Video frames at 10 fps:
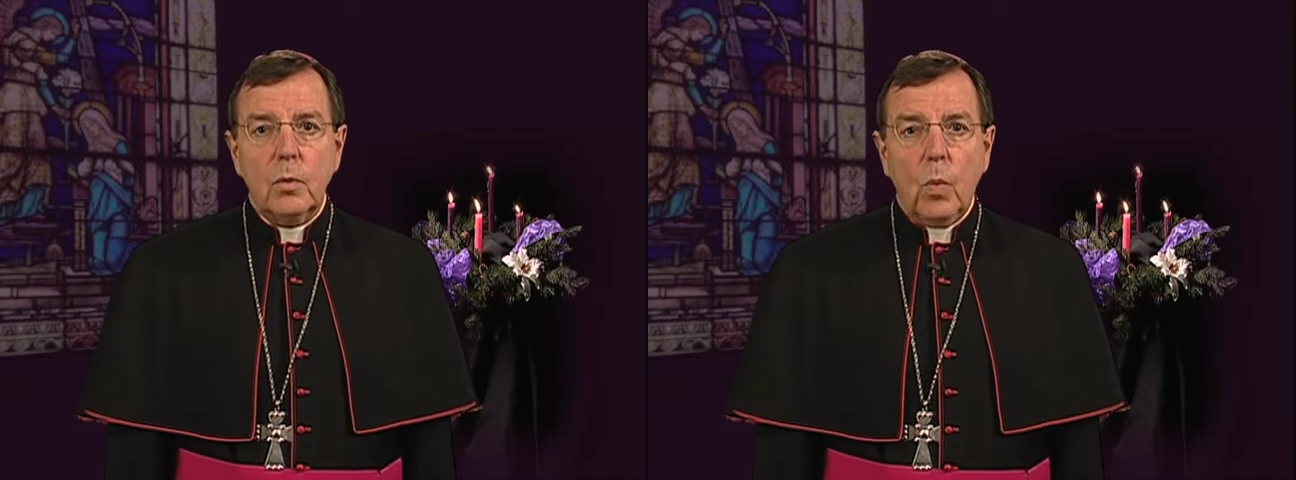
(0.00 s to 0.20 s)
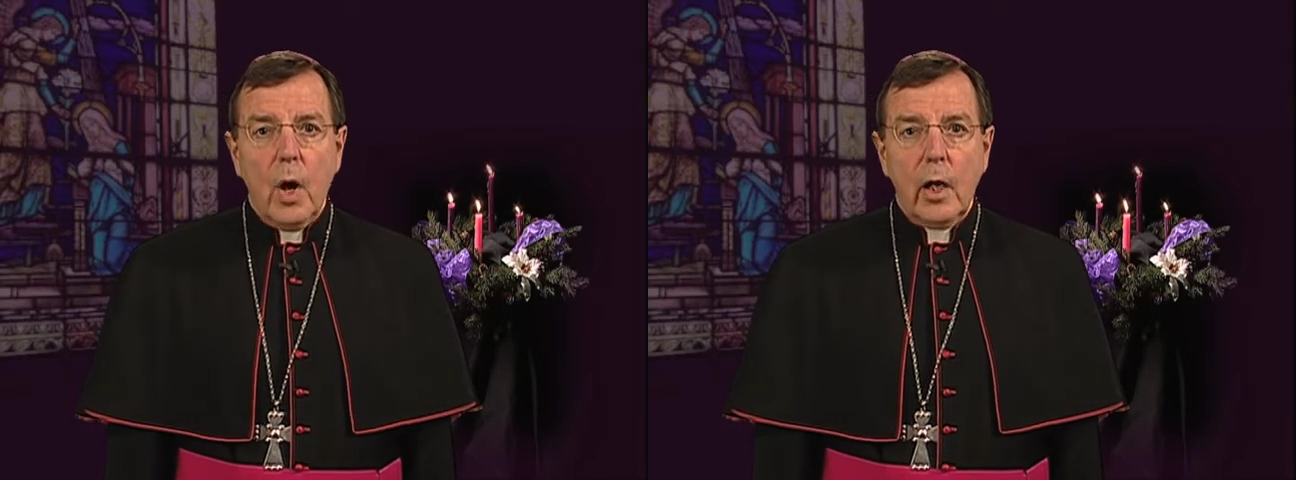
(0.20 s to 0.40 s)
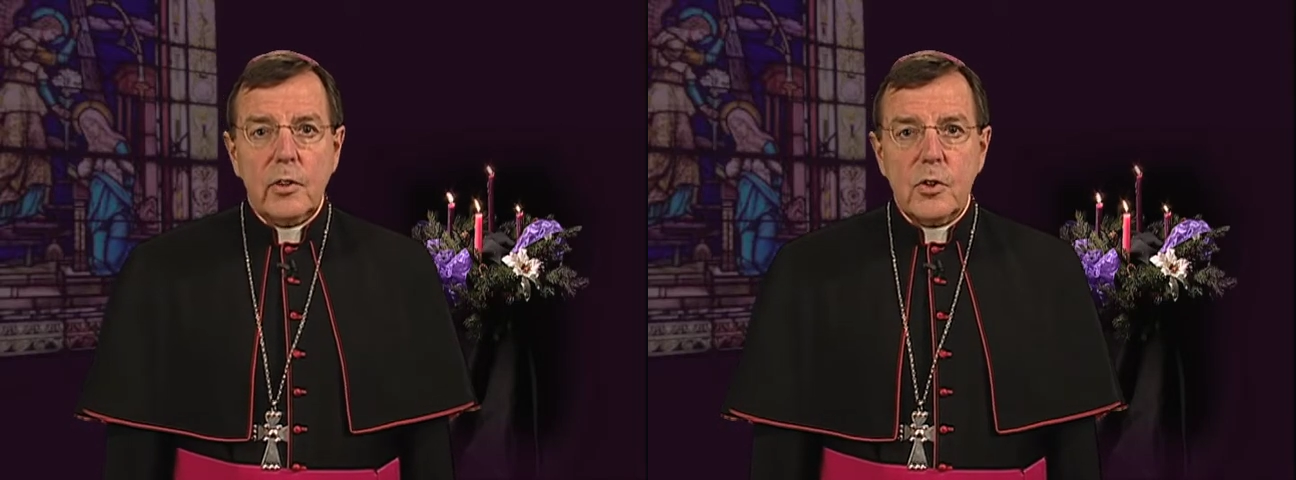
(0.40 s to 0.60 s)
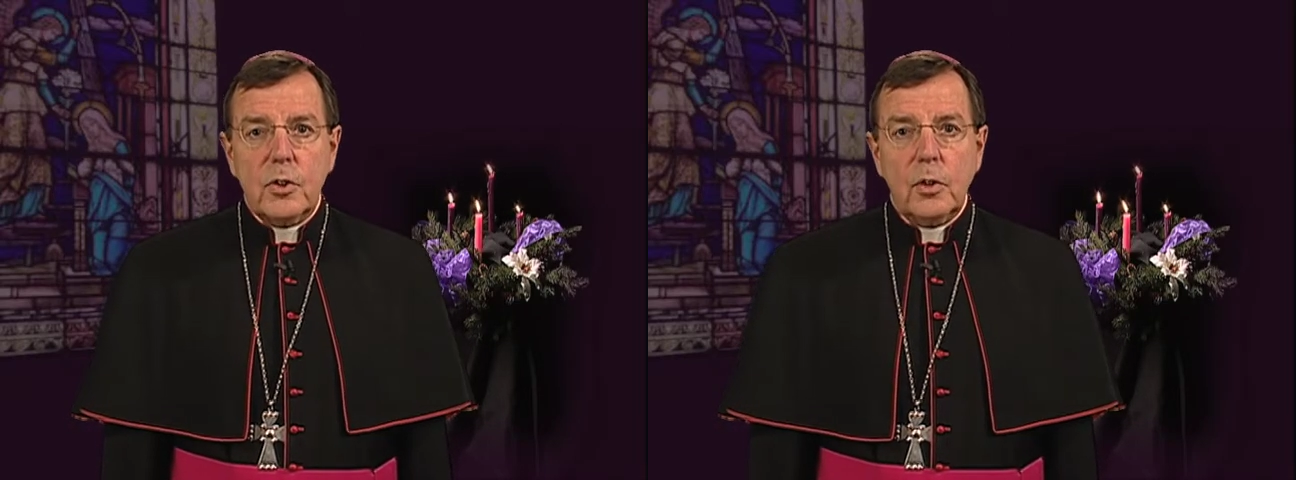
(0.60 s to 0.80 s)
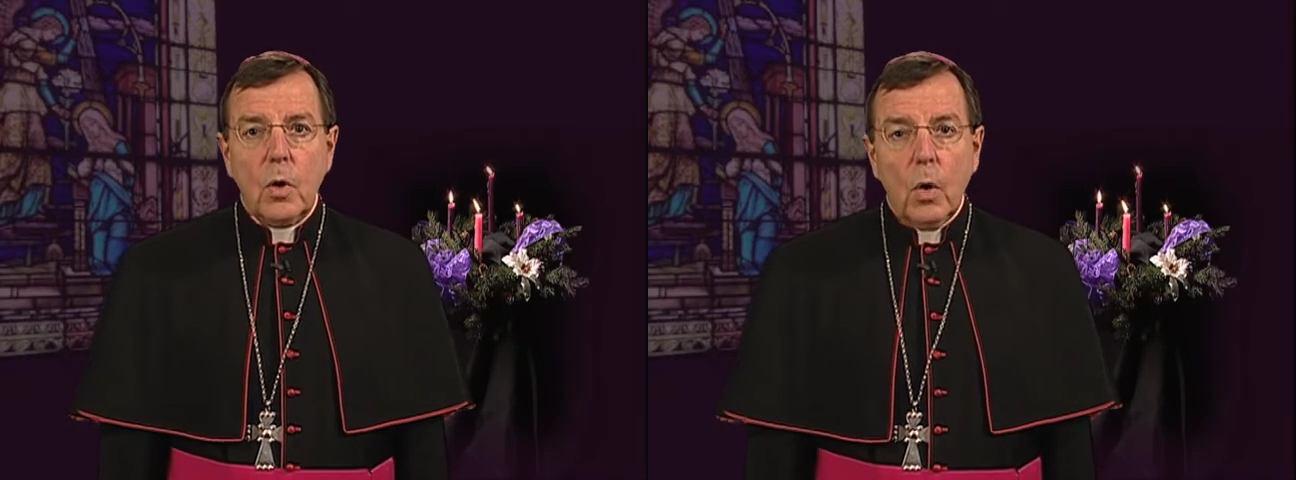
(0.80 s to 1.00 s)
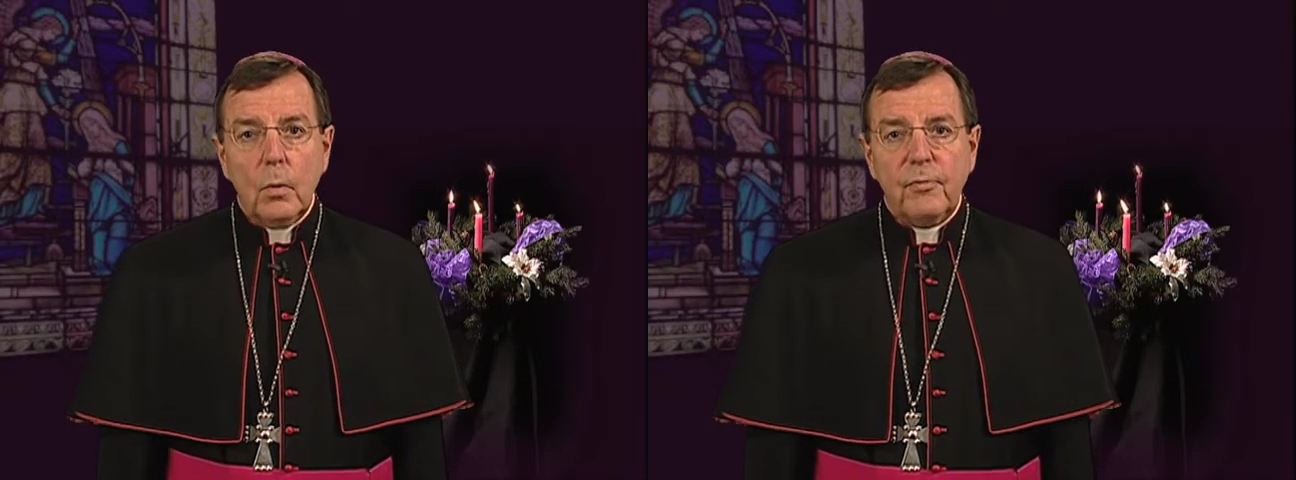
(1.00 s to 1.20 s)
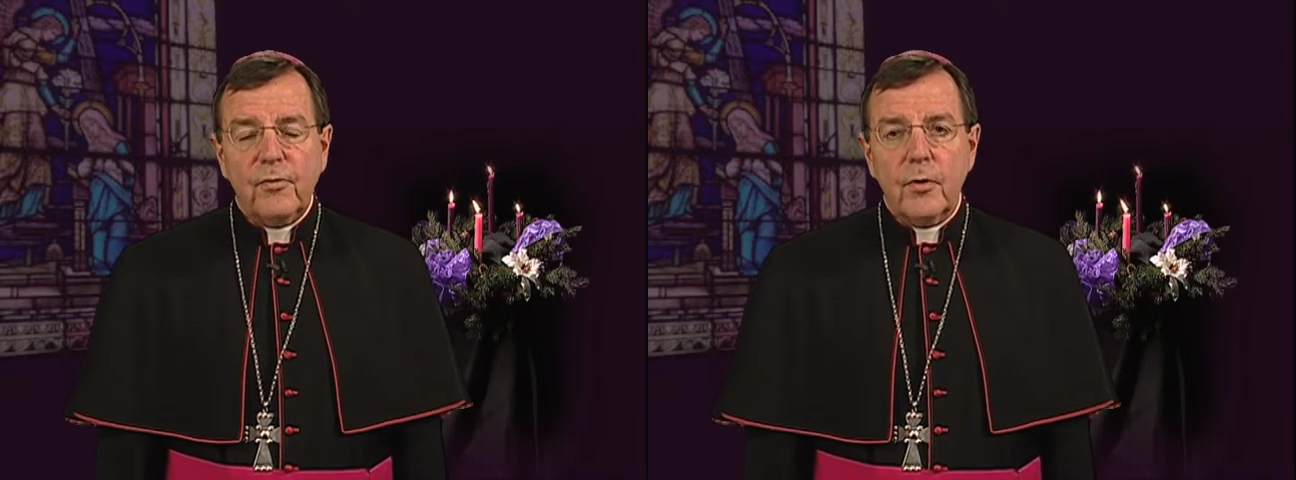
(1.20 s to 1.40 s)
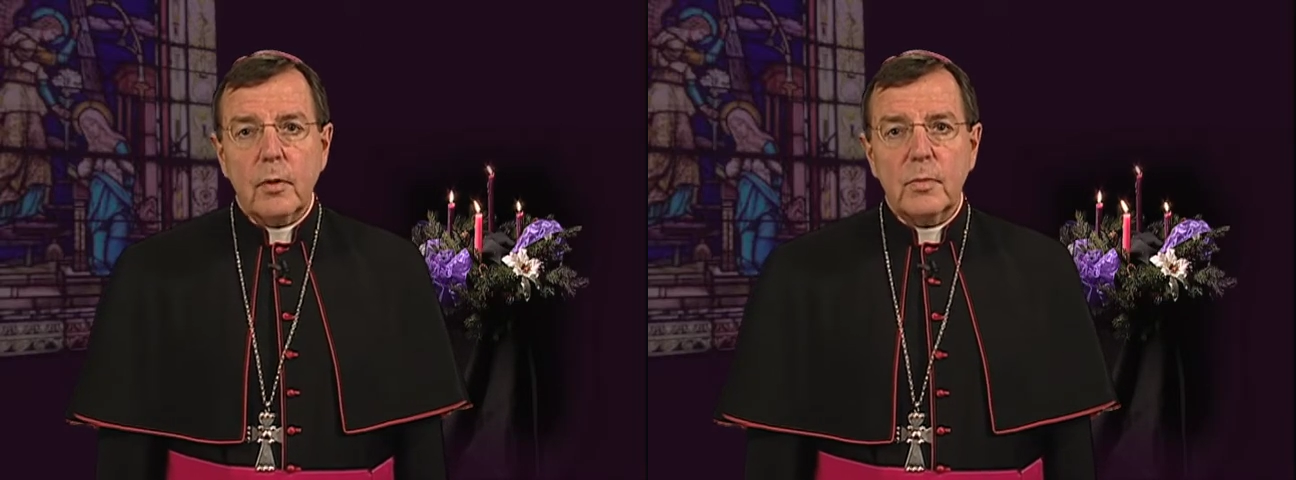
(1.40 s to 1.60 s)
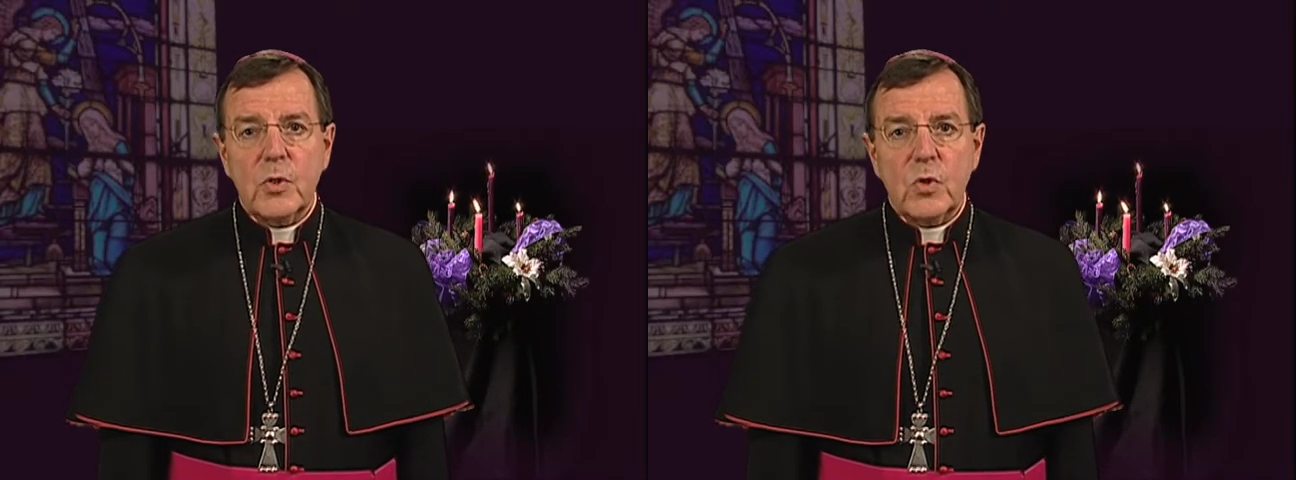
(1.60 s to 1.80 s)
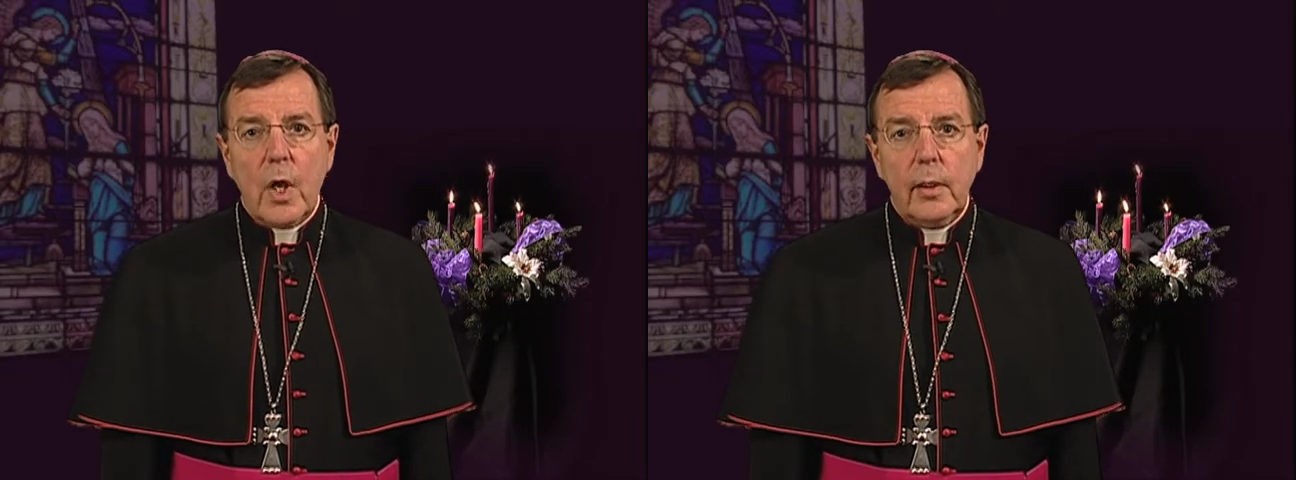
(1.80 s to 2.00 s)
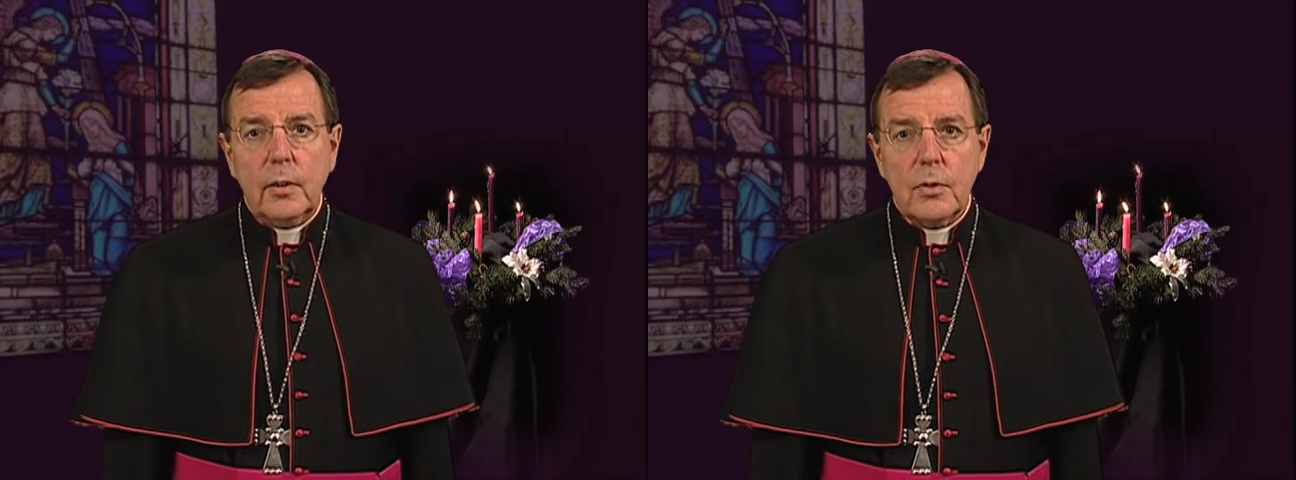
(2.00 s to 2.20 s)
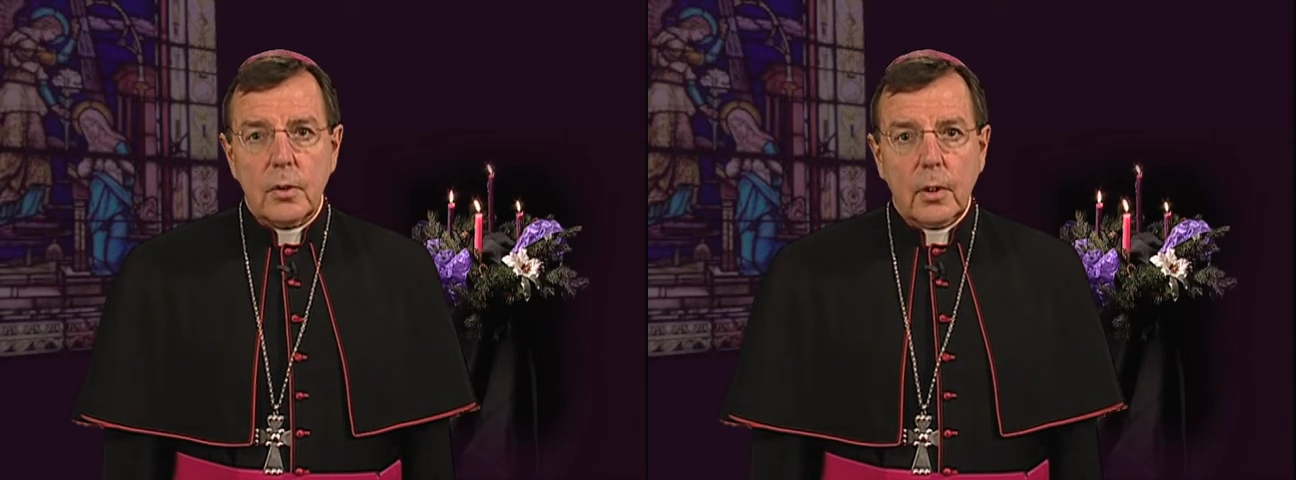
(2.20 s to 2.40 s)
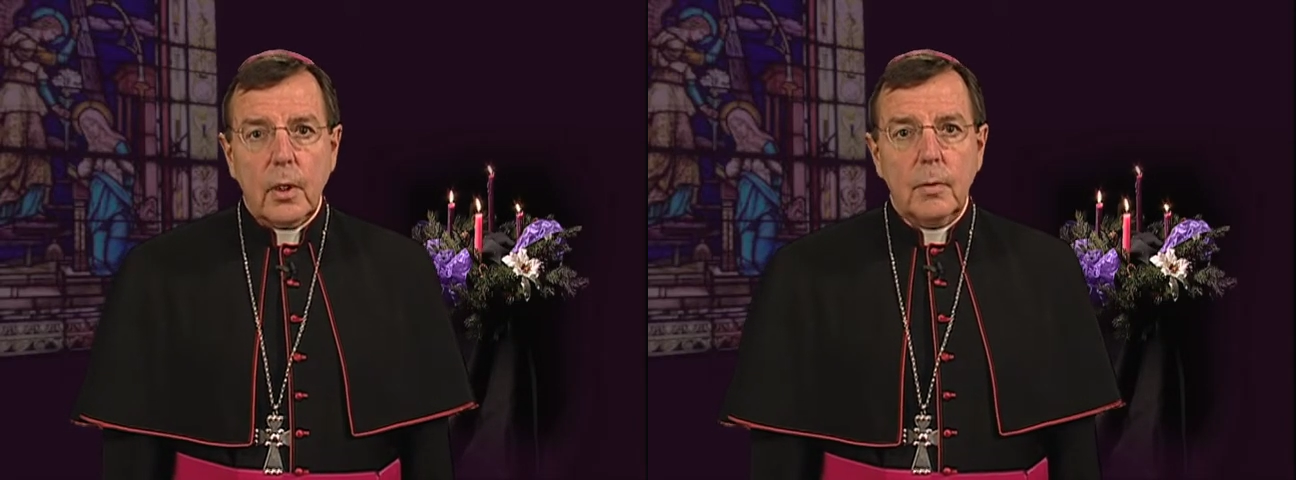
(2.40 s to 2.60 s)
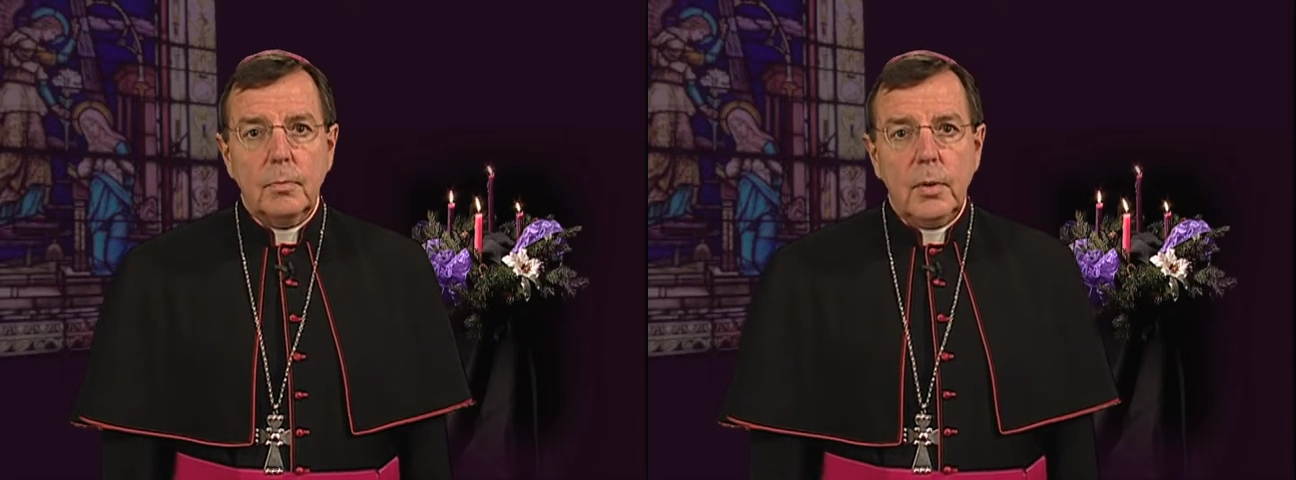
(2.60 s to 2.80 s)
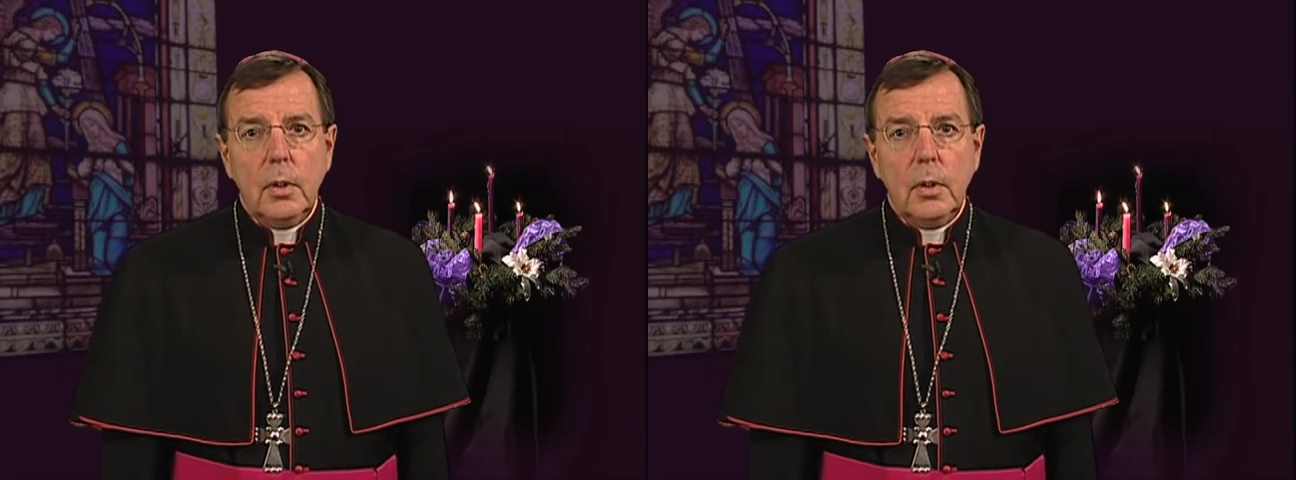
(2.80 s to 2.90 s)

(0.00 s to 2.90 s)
watched in hope for the Messiah to come,